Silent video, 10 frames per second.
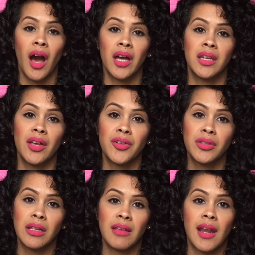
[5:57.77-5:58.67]
Another
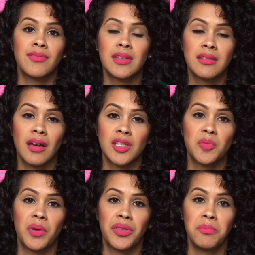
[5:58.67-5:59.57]
thing that I've
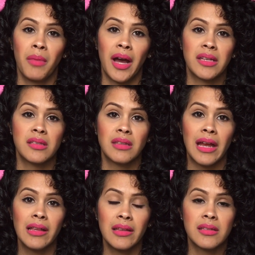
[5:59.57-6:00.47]
discussed with my
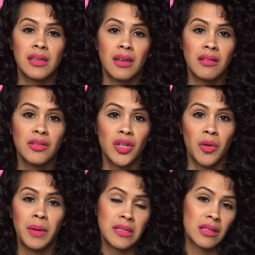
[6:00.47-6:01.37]
stylist and, you know,
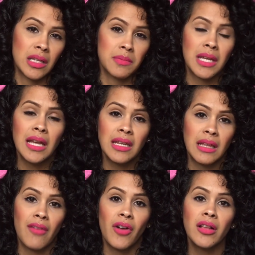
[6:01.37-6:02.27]
basically obtaining
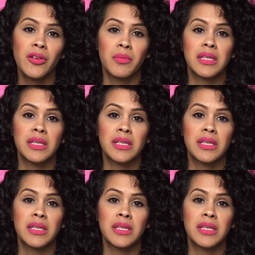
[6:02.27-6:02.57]
that volume